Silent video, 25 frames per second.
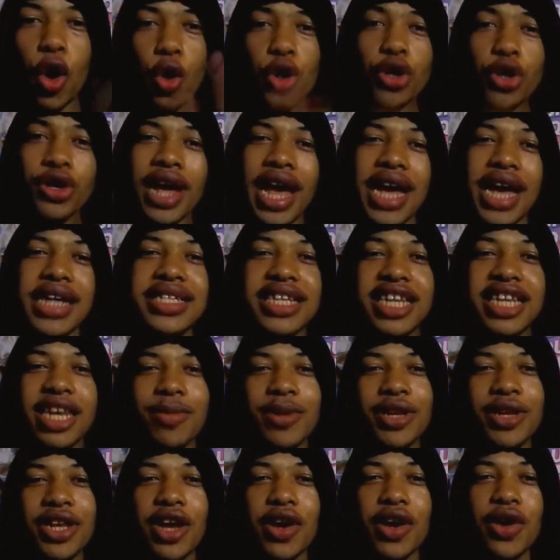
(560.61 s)
or you guys can let
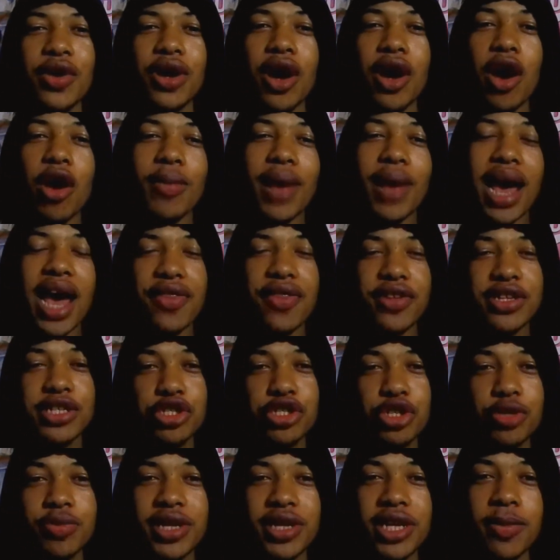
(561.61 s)
me know on my other
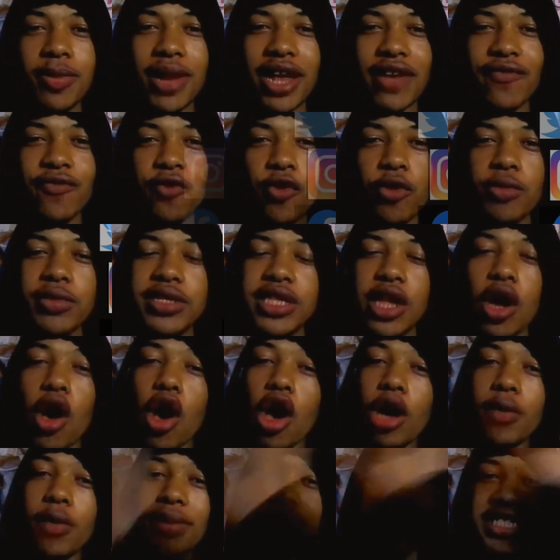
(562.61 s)
social media platforms that are
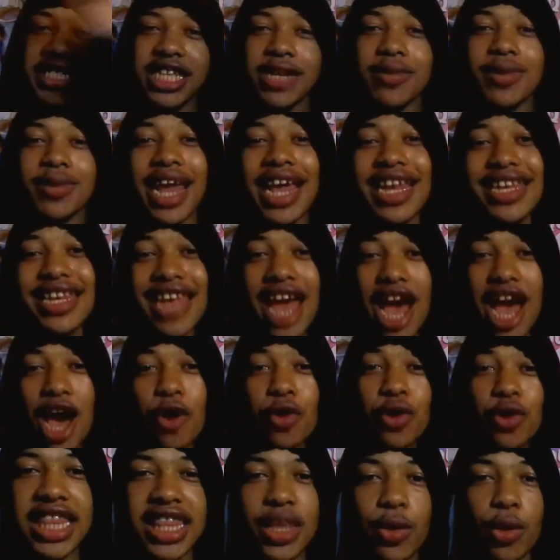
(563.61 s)
on my screen right
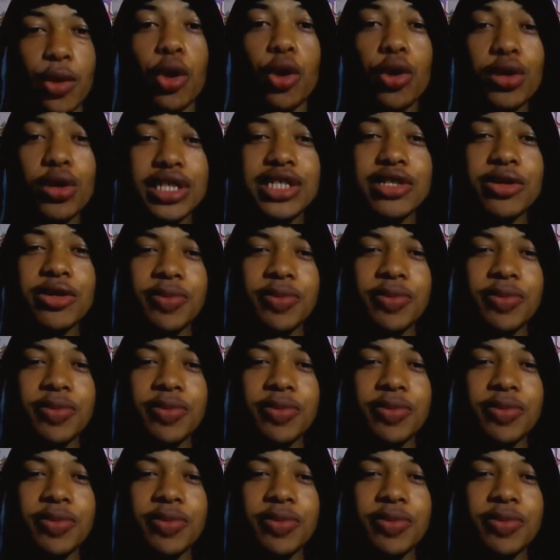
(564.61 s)
now they will also